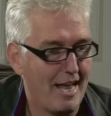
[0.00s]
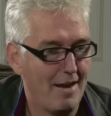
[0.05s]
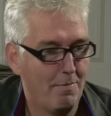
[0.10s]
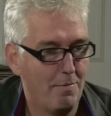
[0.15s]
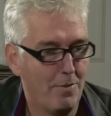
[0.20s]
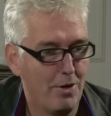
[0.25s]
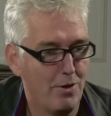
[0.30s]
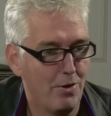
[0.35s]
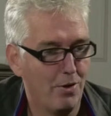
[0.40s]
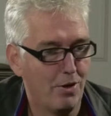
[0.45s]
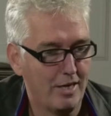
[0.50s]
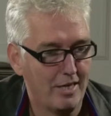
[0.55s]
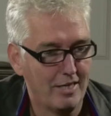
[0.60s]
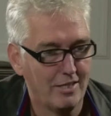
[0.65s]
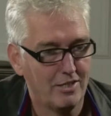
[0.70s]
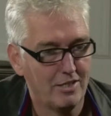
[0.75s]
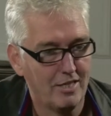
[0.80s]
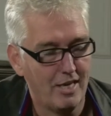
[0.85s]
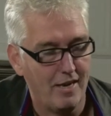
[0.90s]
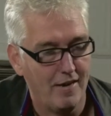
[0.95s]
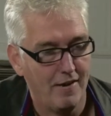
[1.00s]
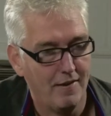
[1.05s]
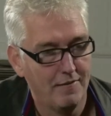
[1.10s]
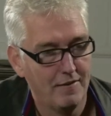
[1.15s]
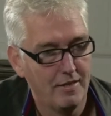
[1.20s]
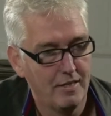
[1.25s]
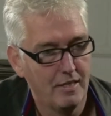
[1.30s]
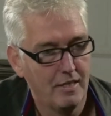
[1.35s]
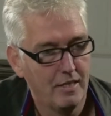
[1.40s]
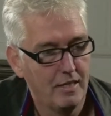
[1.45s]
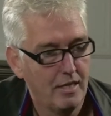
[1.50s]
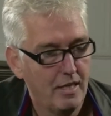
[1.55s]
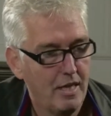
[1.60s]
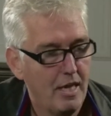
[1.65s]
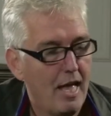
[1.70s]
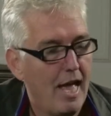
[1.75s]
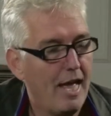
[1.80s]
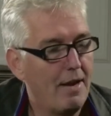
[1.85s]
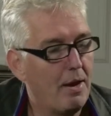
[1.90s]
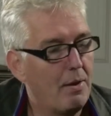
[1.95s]
can be or is, yeah.
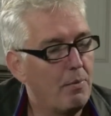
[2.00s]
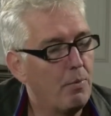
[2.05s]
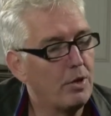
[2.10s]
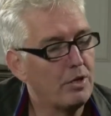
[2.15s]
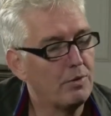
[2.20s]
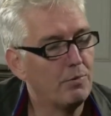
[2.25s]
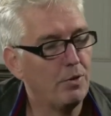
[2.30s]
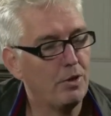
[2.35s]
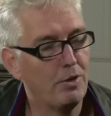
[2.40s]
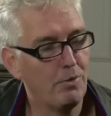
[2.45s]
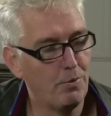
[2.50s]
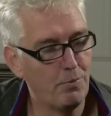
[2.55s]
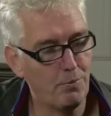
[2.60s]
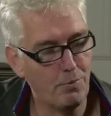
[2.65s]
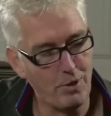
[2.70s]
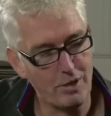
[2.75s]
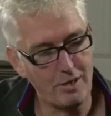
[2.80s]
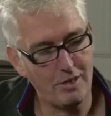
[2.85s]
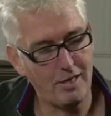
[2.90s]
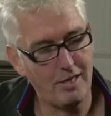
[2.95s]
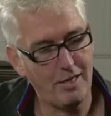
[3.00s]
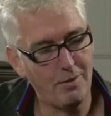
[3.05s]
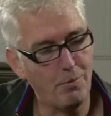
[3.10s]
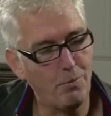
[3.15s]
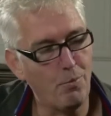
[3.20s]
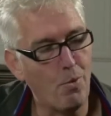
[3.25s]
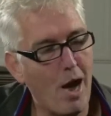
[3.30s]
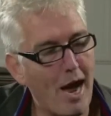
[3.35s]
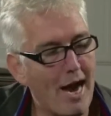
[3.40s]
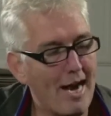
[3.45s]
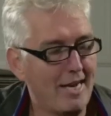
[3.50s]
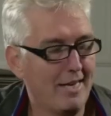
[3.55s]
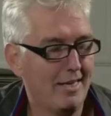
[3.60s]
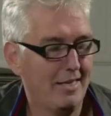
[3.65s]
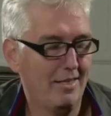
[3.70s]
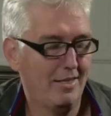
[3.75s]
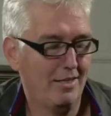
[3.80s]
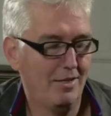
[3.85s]
And why